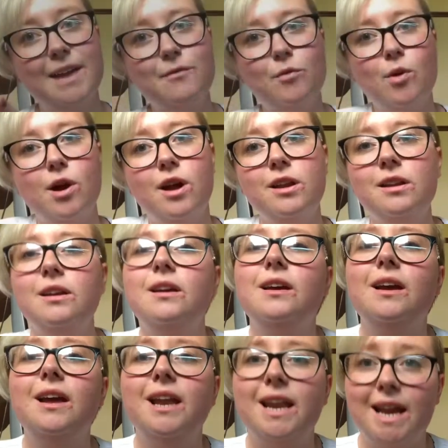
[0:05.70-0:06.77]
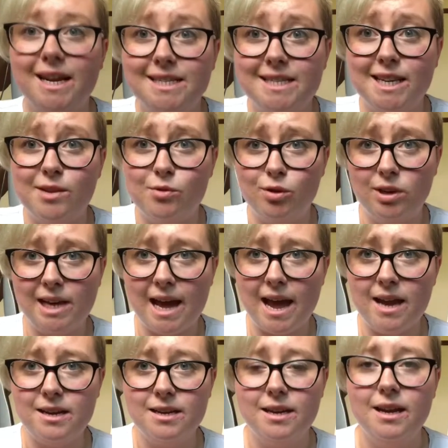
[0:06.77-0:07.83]
everyone. Nice to see you all
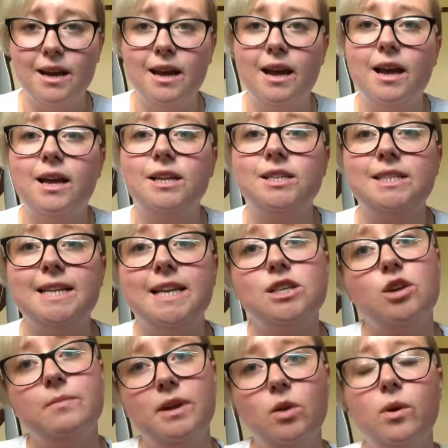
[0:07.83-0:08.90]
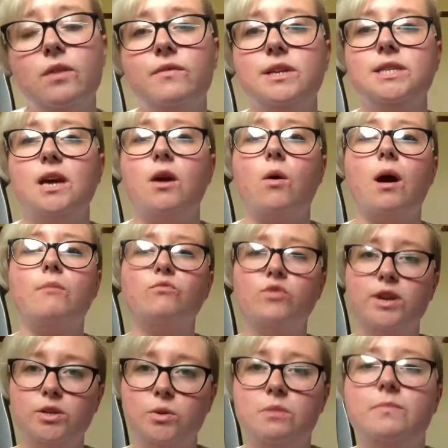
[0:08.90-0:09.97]
again. Today's going to be a quick video. I'm
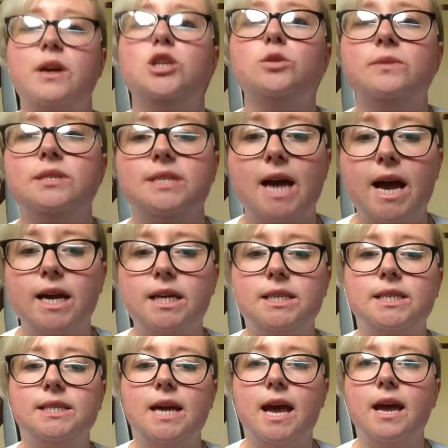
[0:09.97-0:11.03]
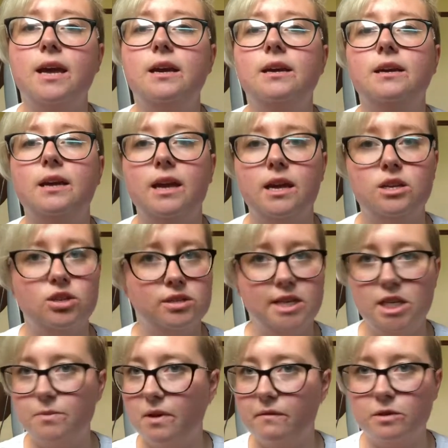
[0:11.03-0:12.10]
redoing Benjamin's tank today. It just
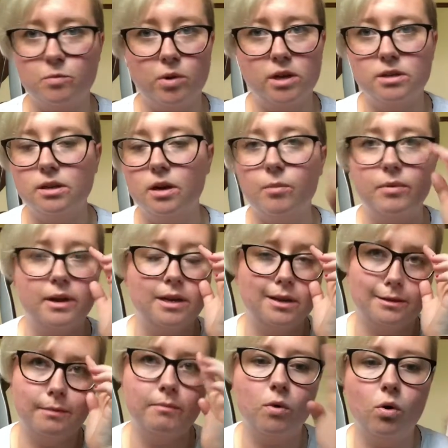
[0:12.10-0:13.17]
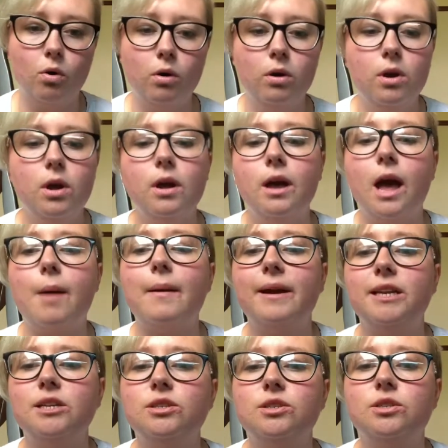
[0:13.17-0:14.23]
needs a bit of a spritz up, but nothing more. I'm
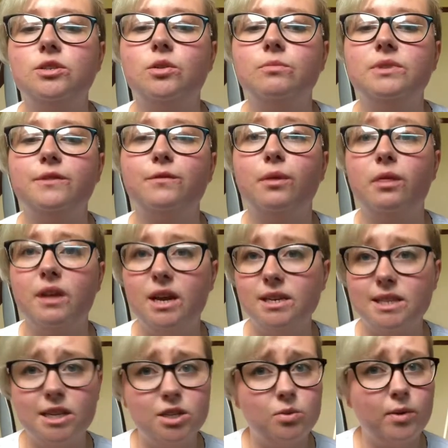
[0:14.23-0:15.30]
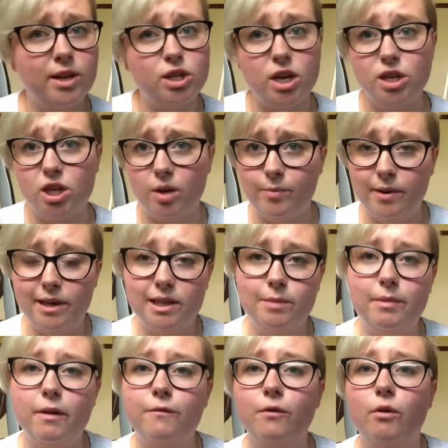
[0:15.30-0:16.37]
adding some different things into it, change it up a little
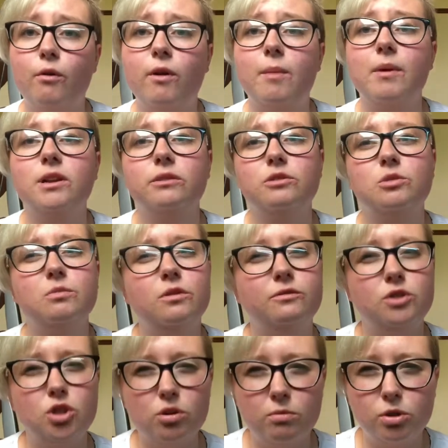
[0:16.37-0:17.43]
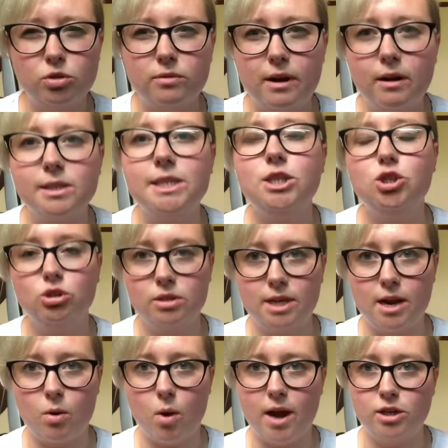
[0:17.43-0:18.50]
bit for him. I don't move too much around because he does
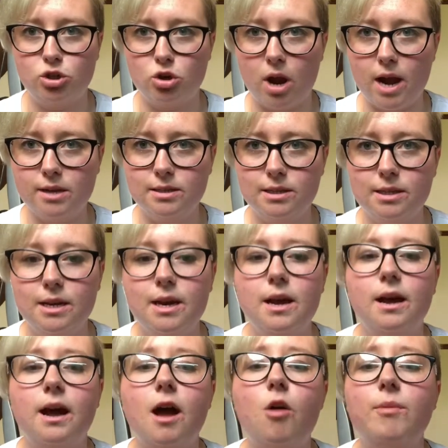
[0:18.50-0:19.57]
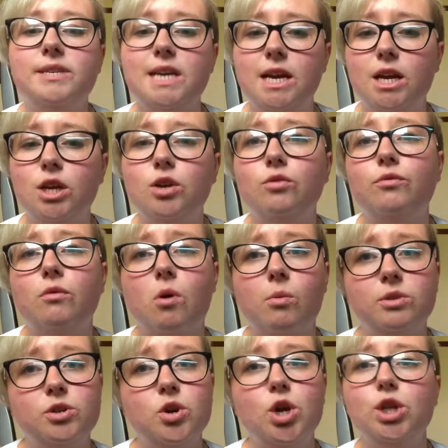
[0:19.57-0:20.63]
get quite stressed. I'll be taking you through what
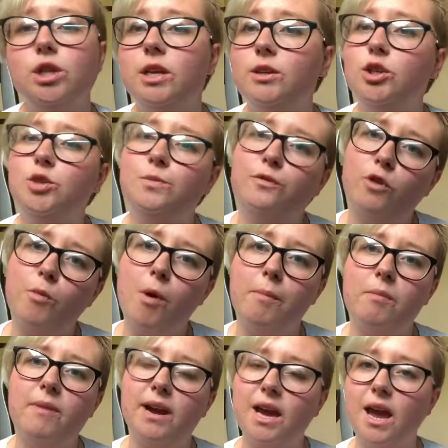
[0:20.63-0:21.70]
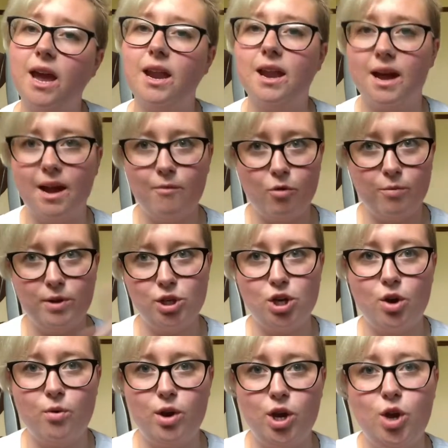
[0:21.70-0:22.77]
we're doing, then just before I pop him back in, I will be
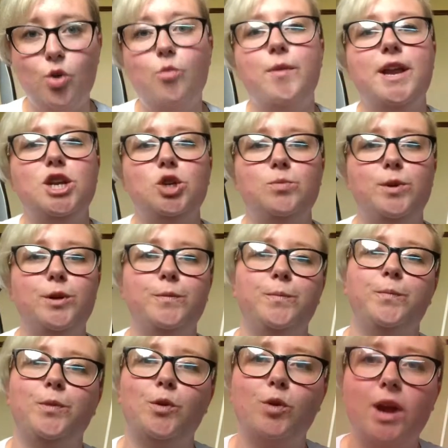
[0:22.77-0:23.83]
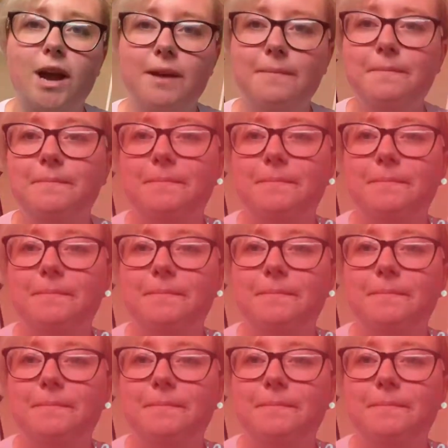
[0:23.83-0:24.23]
showing you Benjamin, okay?